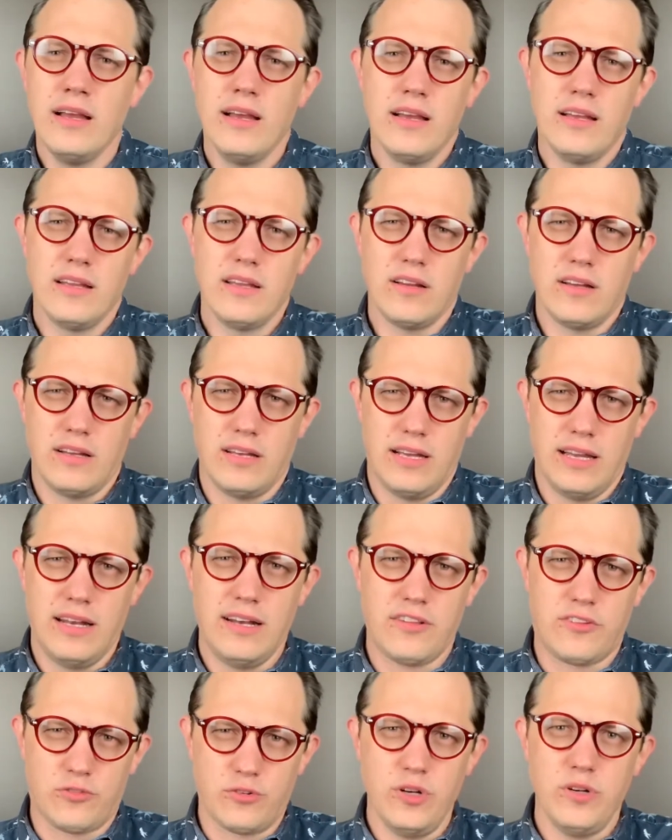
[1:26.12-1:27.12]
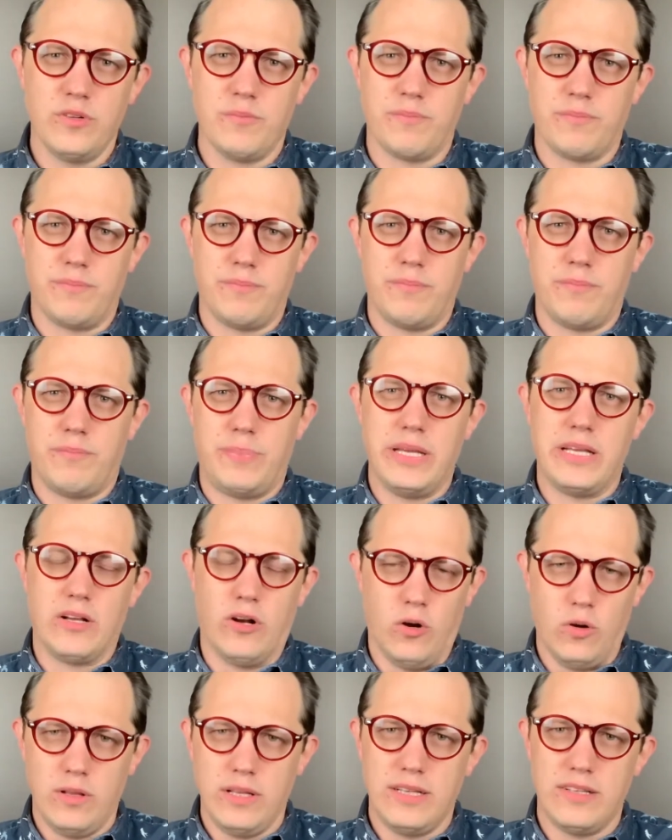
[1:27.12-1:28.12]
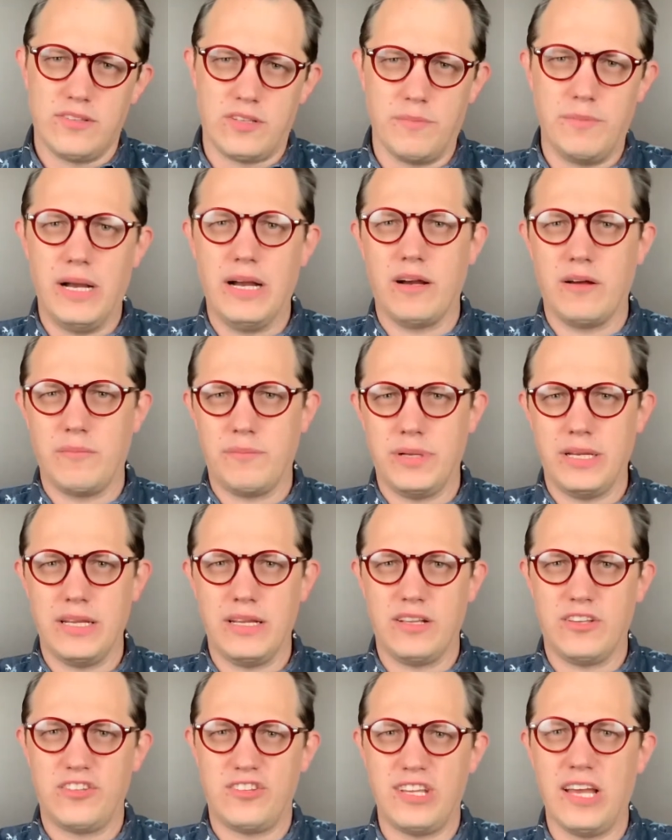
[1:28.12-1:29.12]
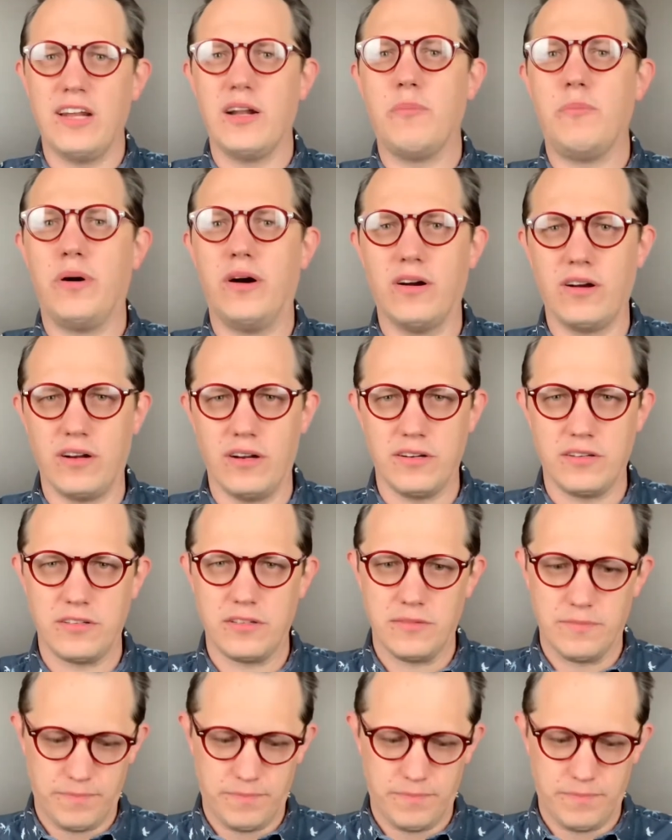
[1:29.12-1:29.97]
At its root, being holy is about being set apart.